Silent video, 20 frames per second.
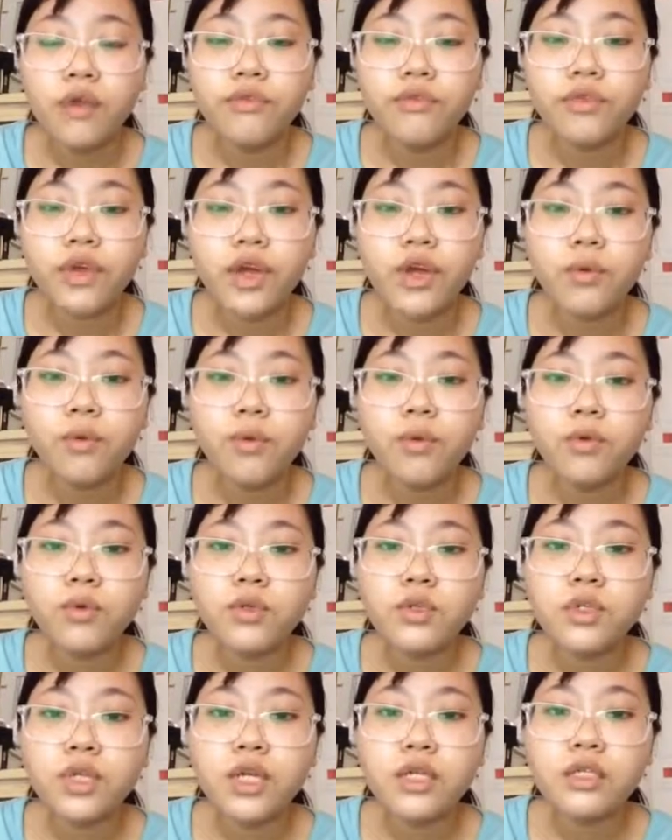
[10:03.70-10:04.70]
they would
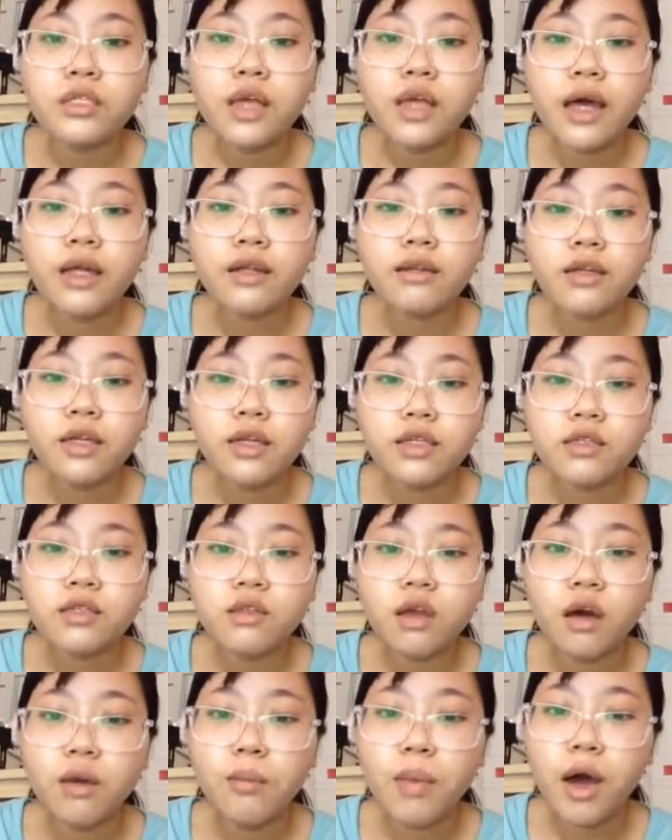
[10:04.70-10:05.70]
need at least
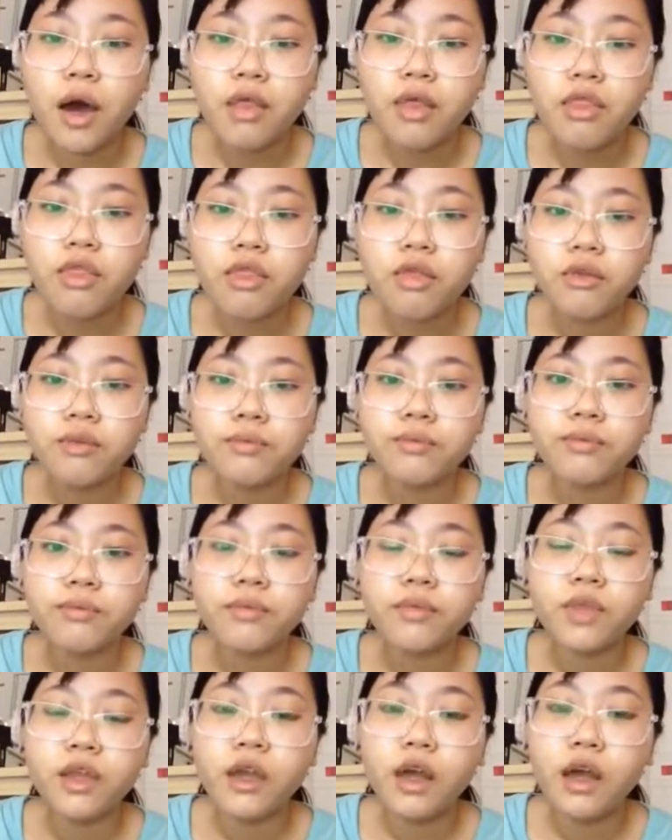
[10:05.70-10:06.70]
a month.
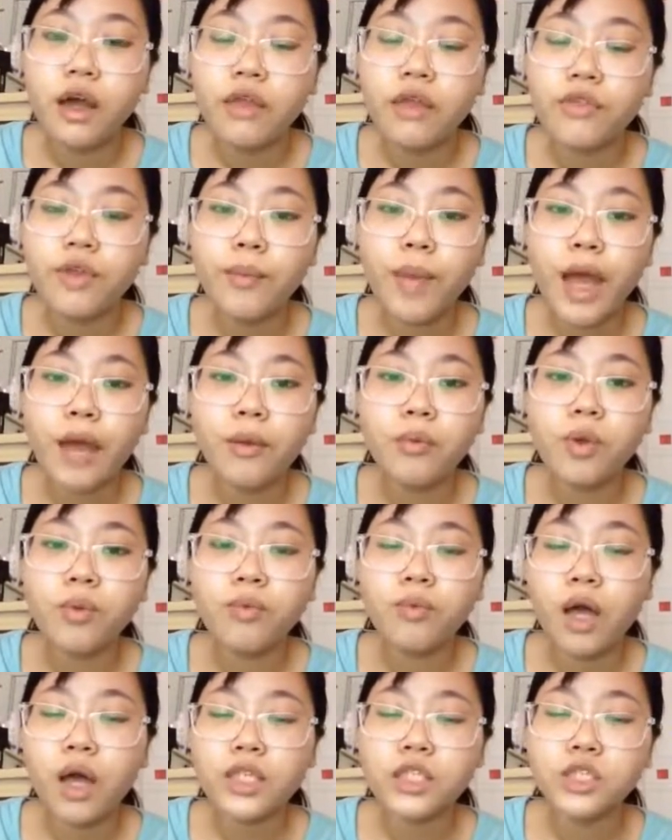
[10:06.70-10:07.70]
The man
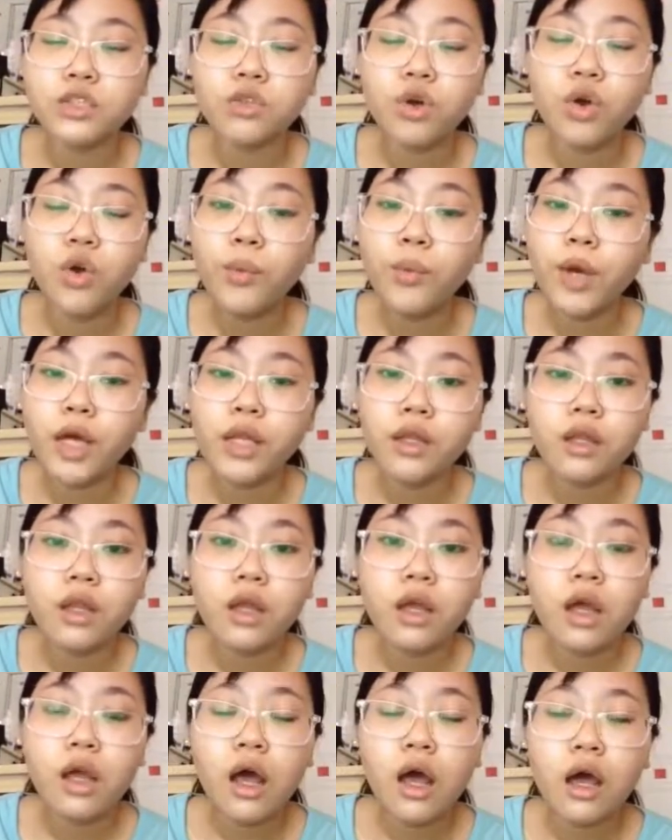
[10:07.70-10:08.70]
replied to the woman
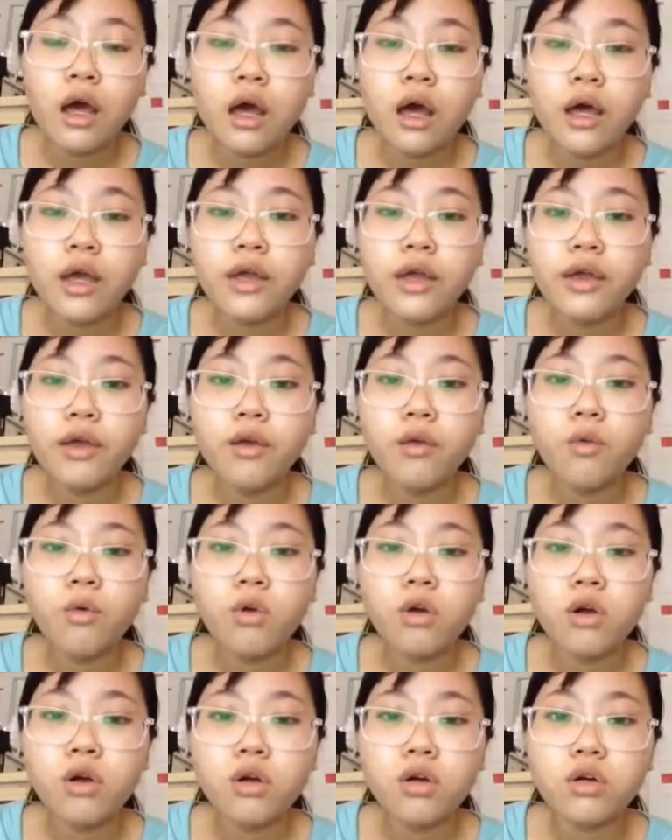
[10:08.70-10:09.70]
he
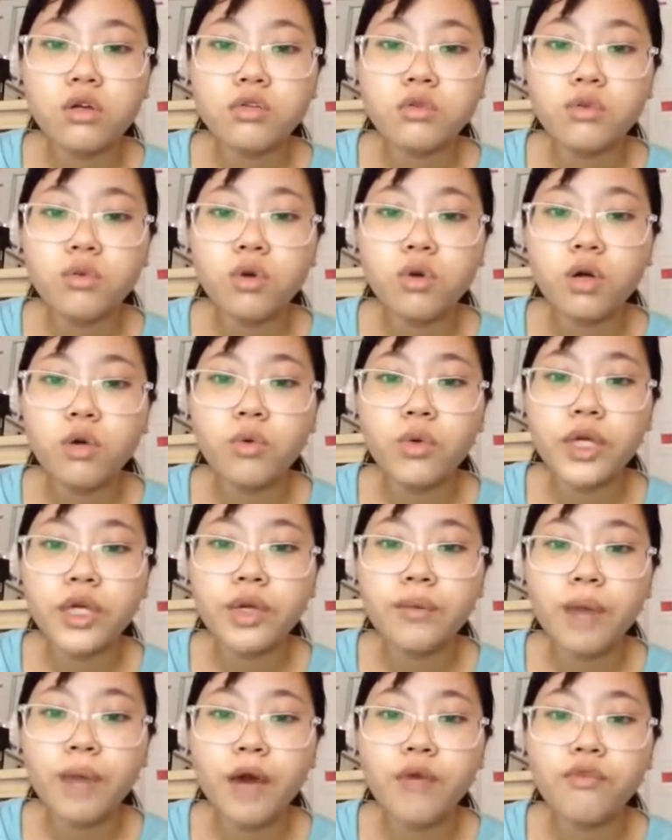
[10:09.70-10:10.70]
was worried
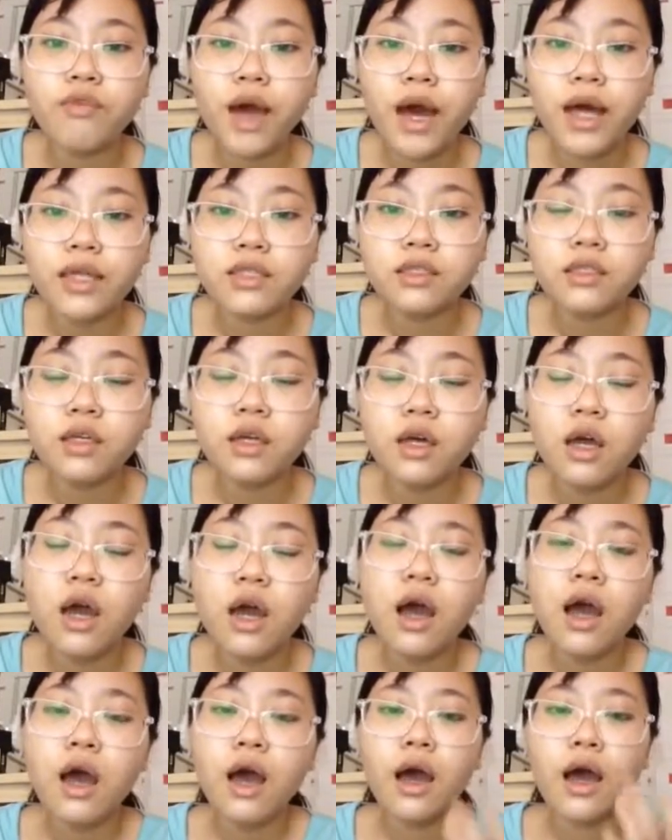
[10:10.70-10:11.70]
about that.
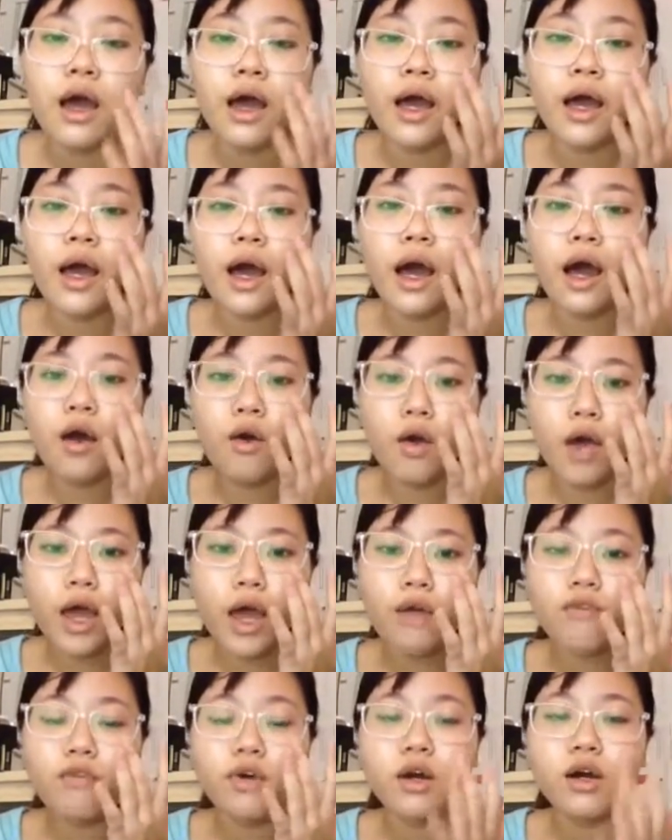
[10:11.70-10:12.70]

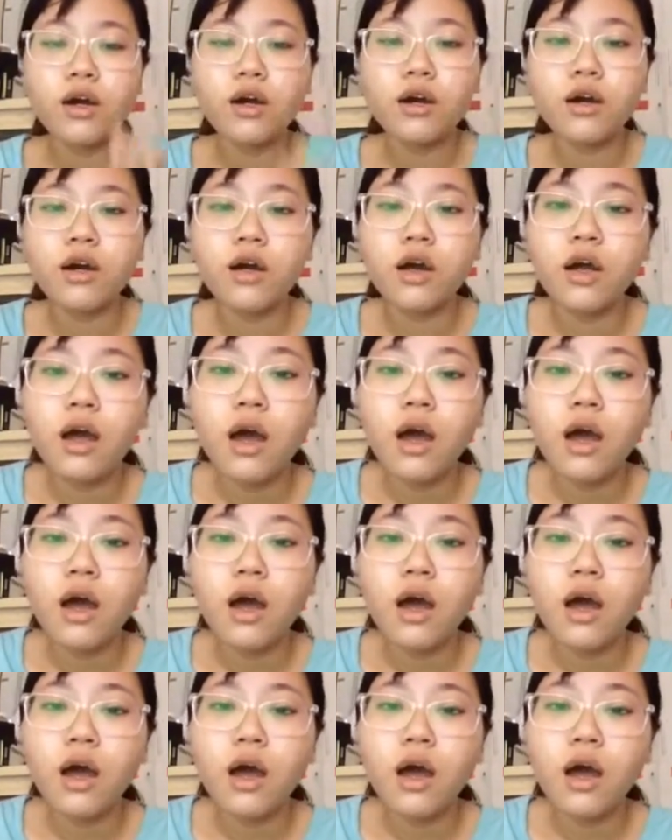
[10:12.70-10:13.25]
However,